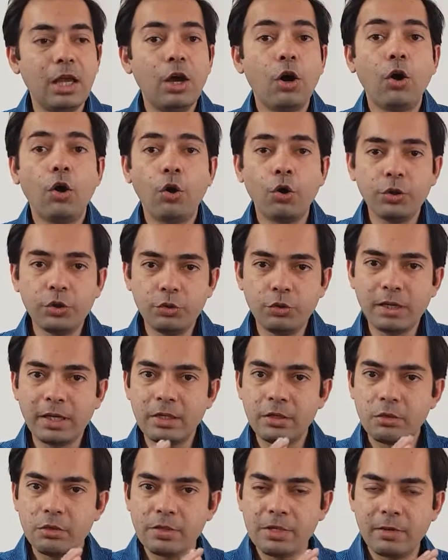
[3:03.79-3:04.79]
Or you can
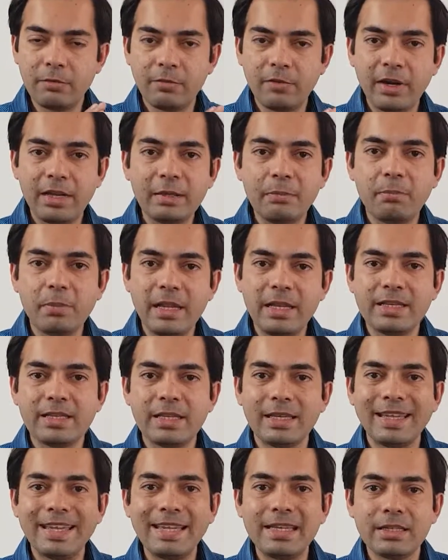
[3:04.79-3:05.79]
do some very
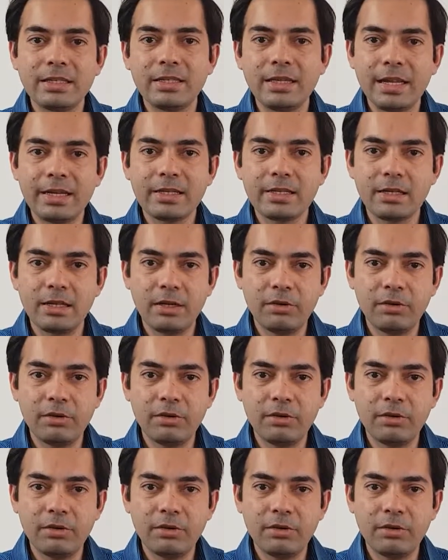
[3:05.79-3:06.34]
basic internet